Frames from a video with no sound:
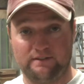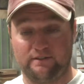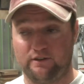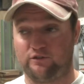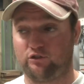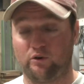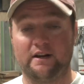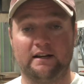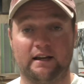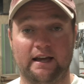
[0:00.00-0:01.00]
the
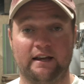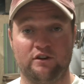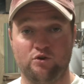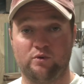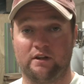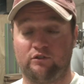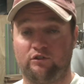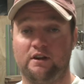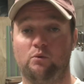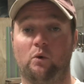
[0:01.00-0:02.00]
screen and you can
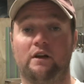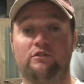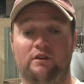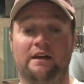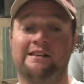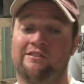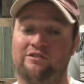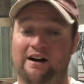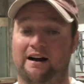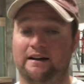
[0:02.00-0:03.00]
see what's
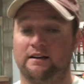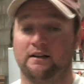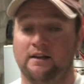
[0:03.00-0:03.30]
inside